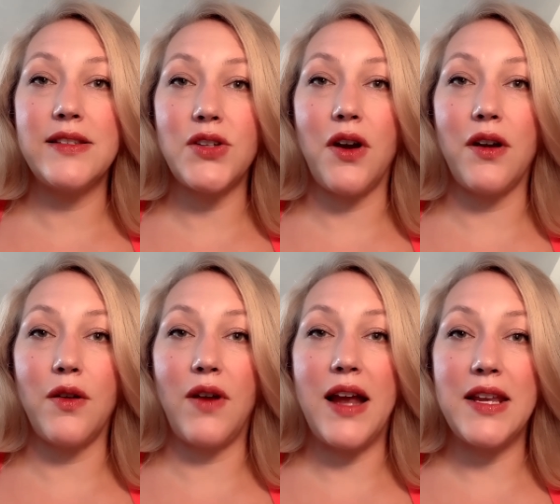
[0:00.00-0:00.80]
start
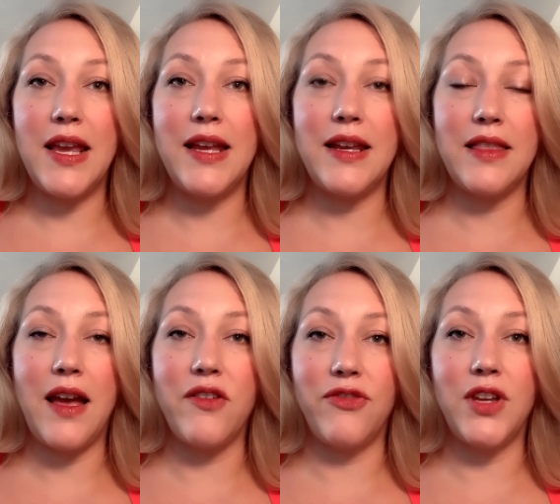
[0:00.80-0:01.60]
eradicating
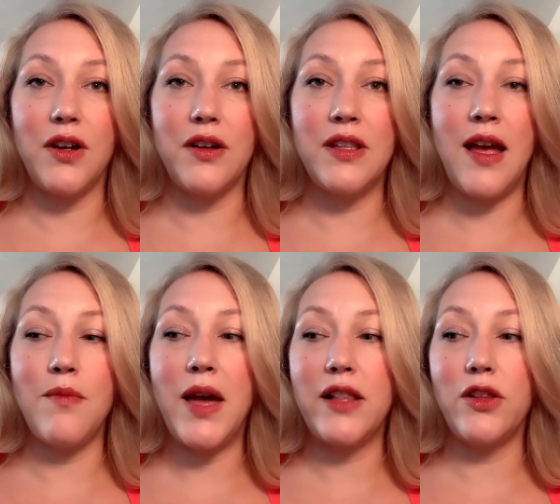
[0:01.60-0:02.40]
that fear. And that
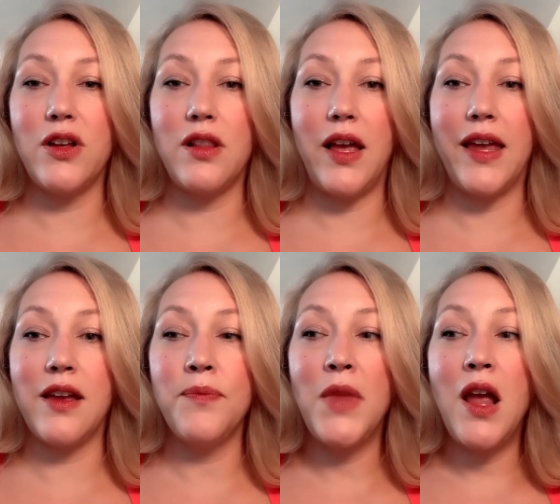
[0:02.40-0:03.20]
might look
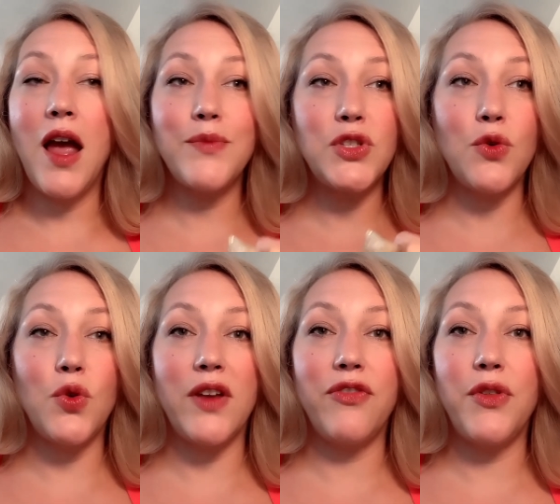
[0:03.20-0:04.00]
like I'm so
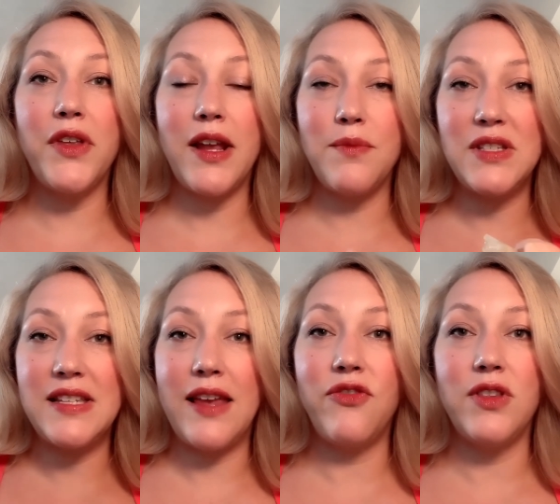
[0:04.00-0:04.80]
grateful that I'm
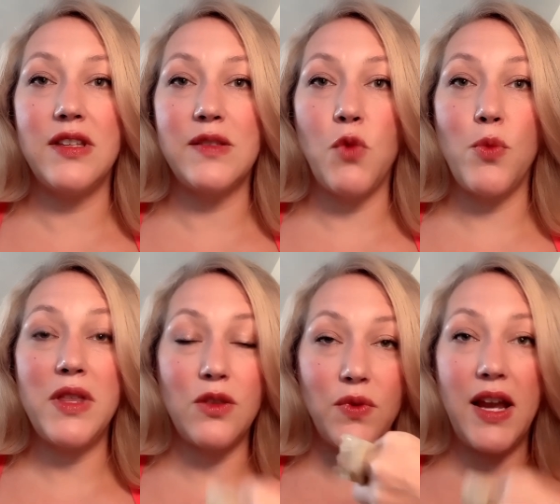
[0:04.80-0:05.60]
safe in this
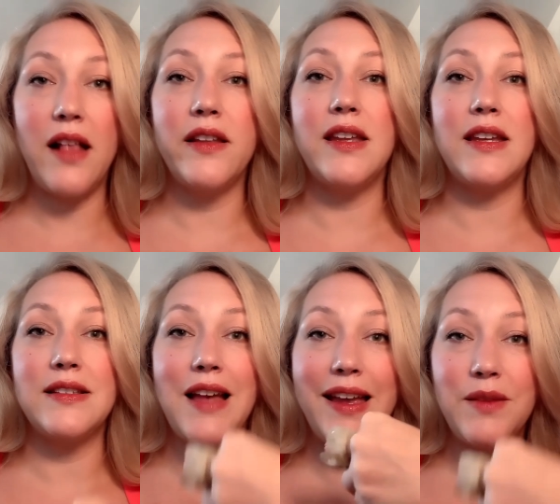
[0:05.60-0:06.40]
moment. The reality
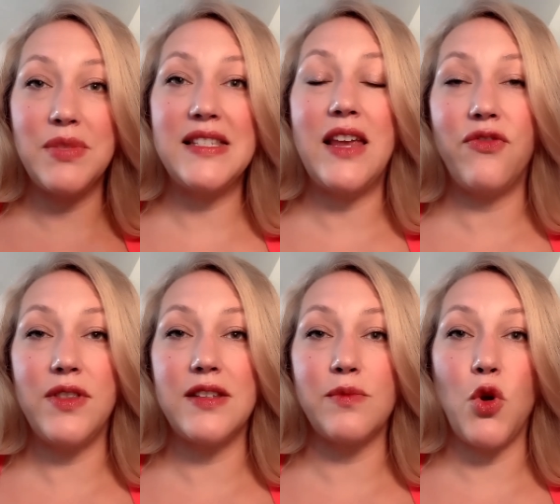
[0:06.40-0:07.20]
is, I am safe
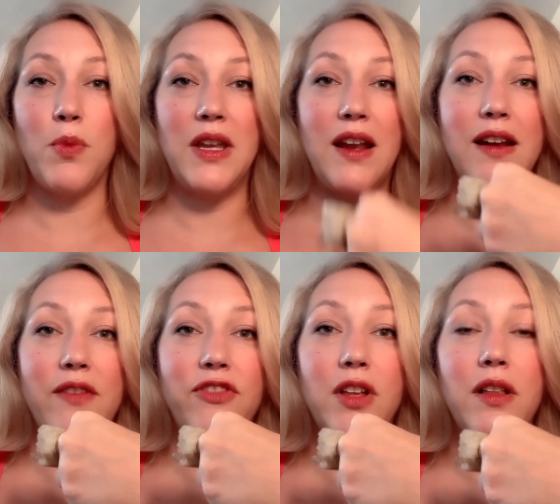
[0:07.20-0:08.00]
in this moment, and I
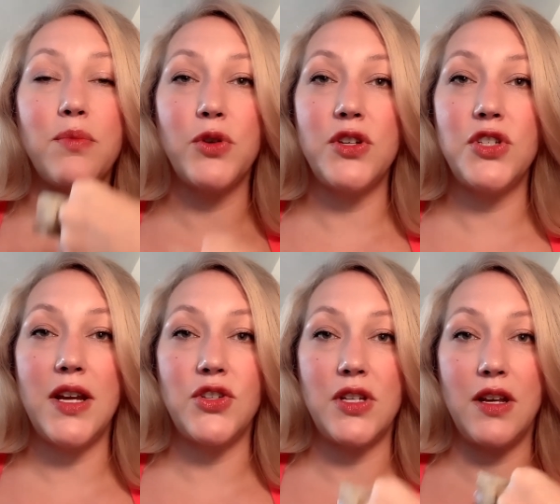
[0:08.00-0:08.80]
feel
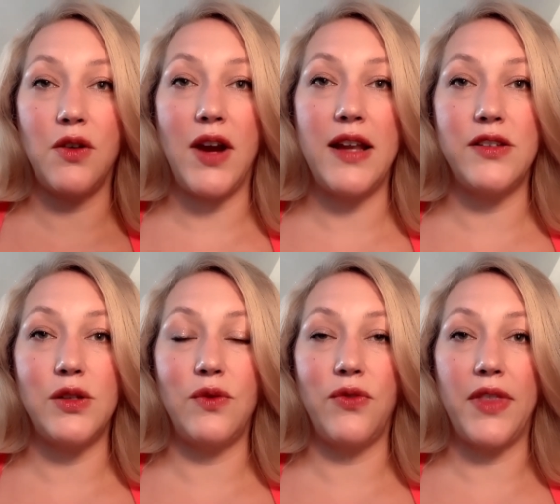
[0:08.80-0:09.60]
appreciation and
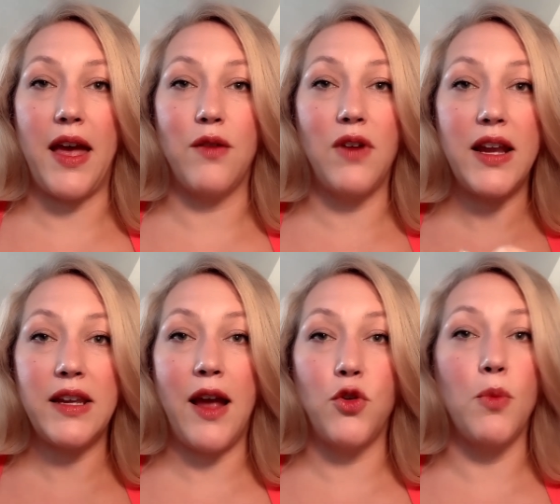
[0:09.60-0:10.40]
gratitude for that. Right
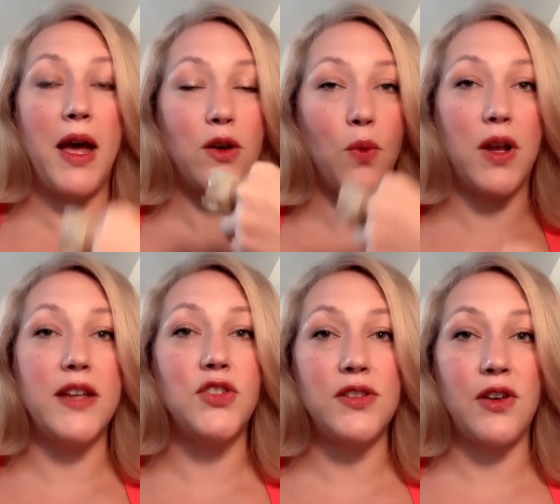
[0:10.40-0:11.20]
now, no matter what
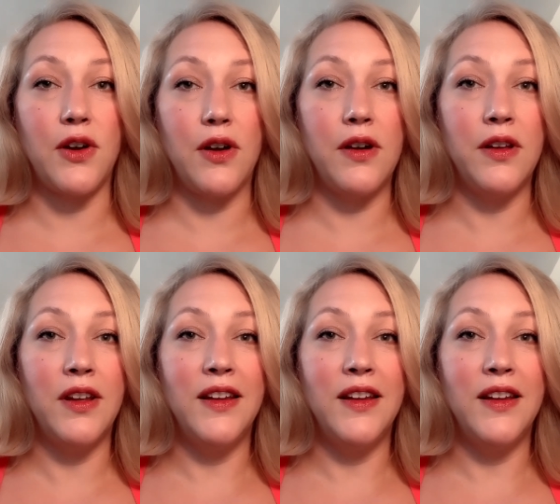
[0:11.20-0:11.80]
I just heard,